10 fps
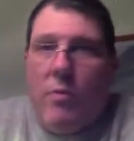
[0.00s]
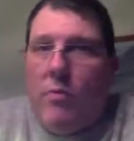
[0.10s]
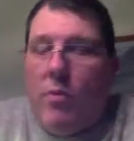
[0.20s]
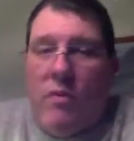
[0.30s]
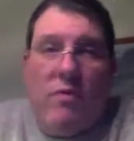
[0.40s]

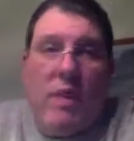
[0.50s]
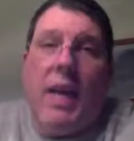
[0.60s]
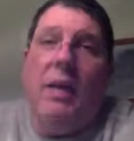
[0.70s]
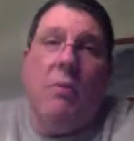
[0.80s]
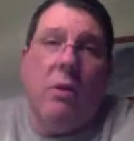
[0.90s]
what a
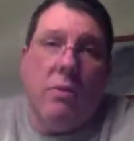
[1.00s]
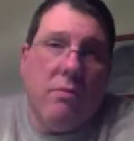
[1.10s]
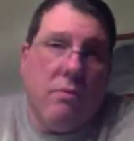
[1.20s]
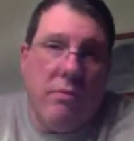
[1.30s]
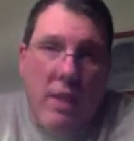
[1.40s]
flying boat
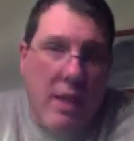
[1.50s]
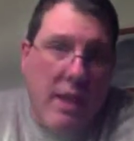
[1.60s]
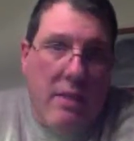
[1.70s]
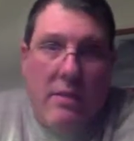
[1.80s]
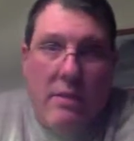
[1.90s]

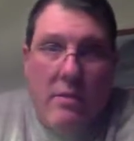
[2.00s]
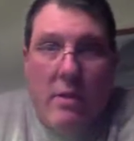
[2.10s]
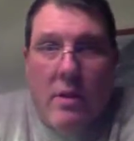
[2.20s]
needs and